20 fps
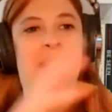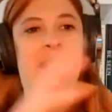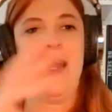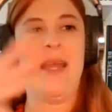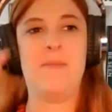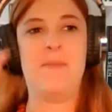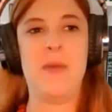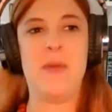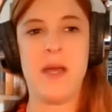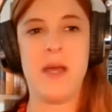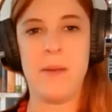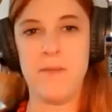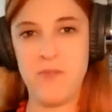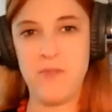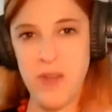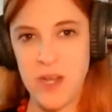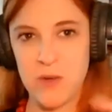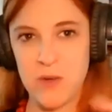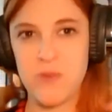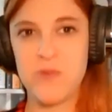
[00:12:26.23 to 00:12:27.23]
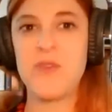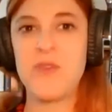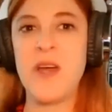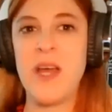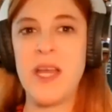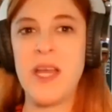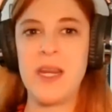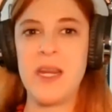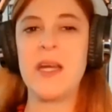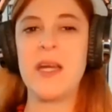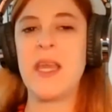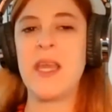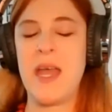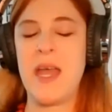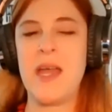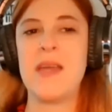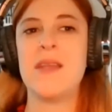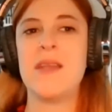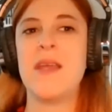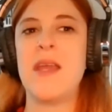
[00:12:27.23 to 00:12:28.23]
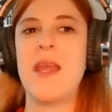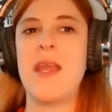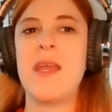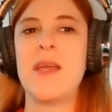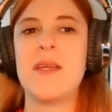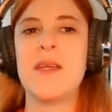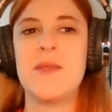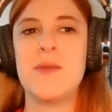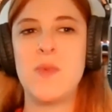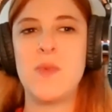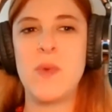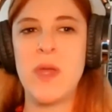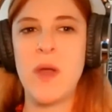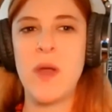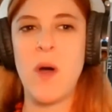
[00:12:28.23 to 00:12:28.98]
and become fight or flight again. And we